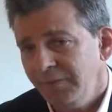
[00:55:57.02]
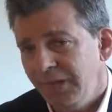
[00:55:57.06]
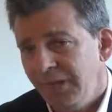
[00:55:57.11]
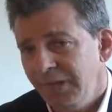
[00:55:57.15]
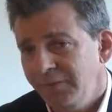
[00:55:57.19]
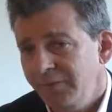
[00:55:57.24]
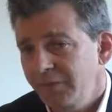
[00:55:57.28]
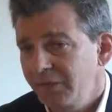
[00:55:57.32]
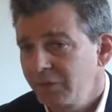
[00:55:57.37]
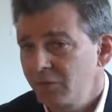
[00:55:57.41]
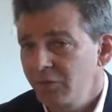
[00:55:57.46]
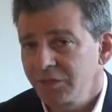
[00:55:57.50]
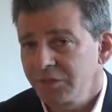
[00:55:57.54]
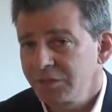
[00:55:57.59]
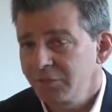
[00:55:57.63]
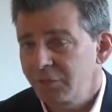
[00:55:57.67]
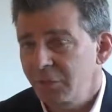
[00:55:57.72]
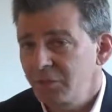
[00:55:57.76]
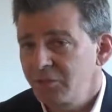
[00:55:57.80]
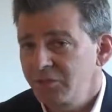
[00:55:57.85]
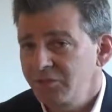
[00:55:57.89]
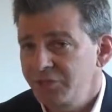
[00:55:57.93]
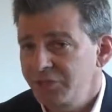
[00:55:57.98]
And they don't
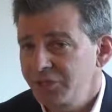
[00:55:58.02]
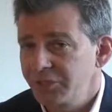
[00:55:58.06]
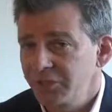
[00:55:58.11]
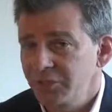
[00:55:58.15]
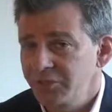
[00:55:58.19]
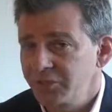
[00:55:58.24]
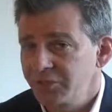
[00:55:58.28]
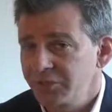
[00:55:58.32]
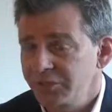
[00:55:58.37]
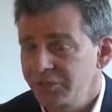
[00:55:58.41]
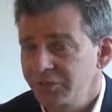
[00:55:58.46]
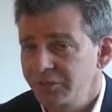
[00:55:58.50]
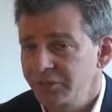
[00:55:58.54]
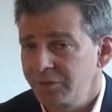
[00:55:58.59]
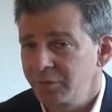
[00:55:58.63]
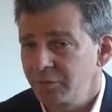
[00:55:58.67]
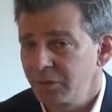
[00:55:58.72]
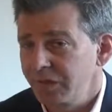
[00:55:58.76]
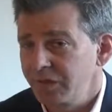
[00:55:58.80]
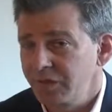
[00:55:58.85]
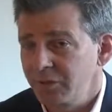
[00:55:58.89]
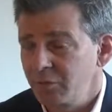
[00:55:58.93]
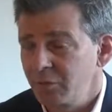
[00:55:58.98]
expose children to
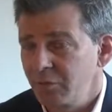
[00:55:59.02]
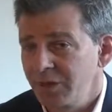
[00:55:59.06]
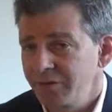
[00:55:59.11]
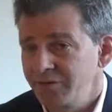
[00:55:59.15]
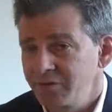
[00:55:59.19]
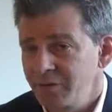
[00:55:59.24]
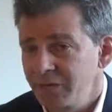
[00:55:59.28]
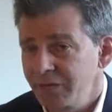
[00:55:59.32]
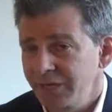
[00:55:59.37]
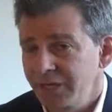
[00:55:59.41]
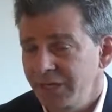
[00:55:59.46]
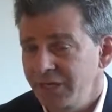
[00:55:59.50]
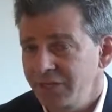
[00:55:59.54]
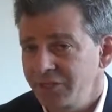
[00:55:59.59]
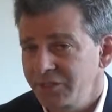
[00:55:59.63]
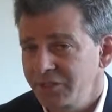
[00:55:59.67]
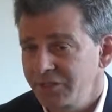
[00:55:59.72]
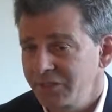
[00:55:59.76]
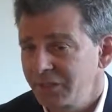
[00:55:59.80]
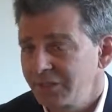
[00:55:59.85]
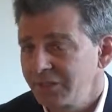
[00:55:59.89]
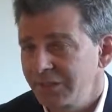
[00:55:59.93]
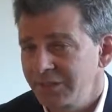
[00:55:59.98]
microwave
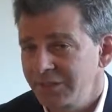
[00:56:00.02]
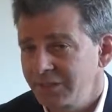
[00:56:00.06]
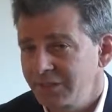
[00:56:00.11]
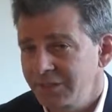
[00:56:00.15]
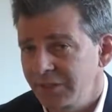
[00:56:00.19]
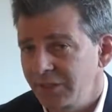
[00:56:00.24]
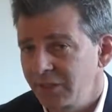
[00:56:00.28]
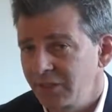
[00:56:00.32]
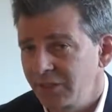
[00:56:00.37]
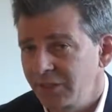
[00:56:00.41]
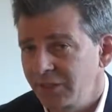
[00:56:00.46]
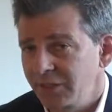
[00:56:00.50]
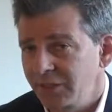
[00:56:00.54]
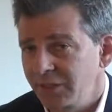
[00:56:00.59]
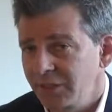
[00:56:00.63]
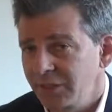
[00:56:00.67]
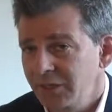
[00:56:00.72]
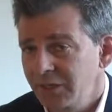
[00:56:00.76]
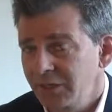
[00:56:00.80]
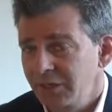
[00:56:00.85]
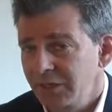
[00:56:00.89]
radiation unnecessarily.